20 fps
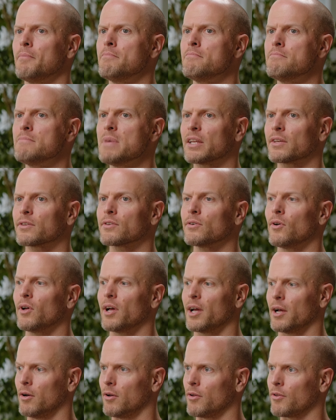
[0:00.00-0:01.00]

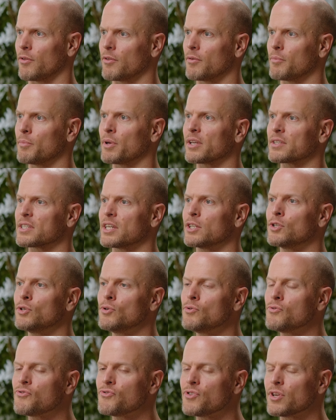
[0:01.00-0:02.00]
mental health because I
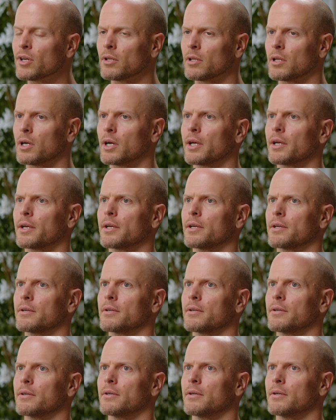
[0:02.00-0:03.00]
do feel
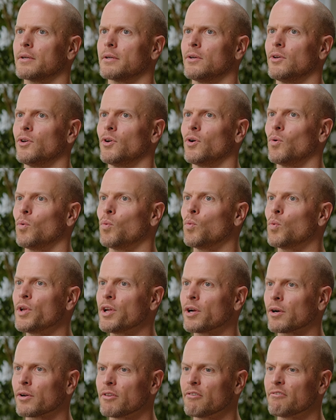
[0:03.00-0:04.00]
like
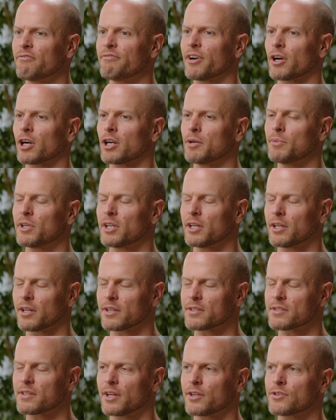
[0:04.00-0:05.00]
we are in the very
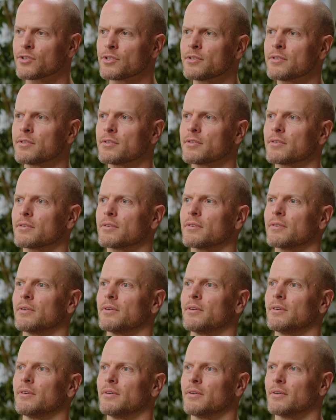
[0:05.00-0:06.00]
beginning stages
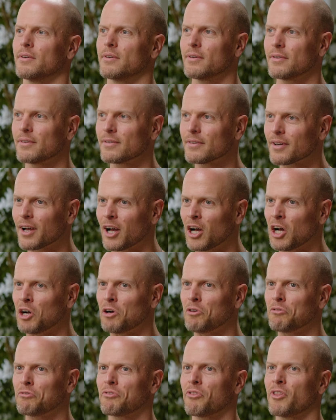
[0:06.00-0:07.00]

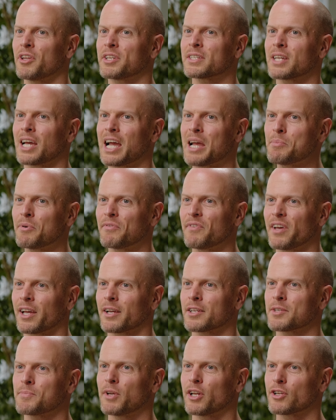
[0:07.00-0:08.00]
of the type of
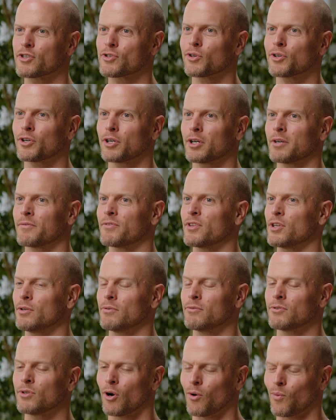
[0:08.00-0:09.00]
exponential curve that
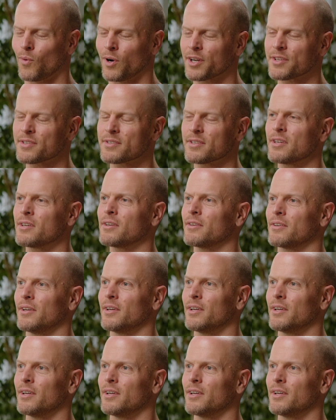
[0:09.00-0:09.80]
you don't want to see,